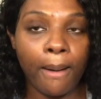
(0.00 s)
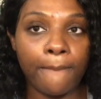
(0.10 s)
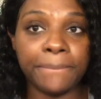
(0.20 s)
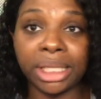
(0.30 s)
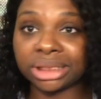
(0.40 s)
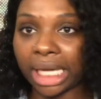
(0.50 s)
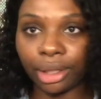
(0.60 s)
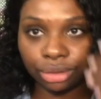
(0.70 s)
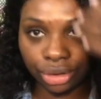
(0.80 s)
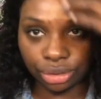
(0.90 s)
because I
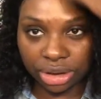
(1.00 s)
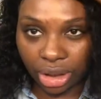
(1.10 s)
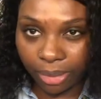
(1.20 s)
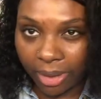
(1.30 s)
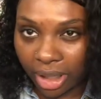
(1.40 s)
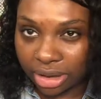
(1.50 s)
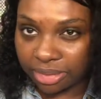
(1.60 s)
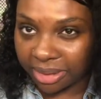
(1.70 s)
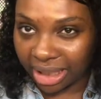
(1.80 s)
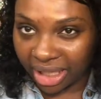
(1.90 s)
don't do center parts,
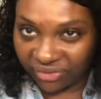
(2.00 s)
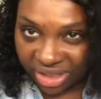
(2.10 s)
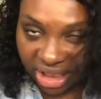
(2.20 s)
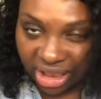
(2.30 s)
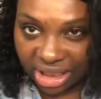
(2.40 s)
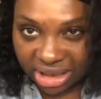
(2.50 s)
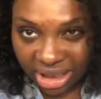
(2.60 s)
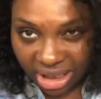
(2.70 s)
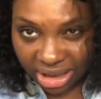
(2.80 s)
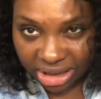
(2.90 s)
but like if I did this
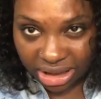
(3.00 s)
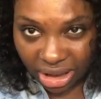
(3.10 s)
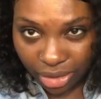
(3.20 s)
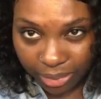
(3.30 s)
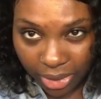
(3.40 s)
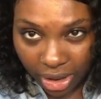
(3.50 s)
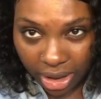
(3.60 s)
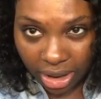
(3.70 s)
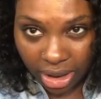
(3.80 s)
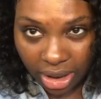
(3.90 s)
in a center part,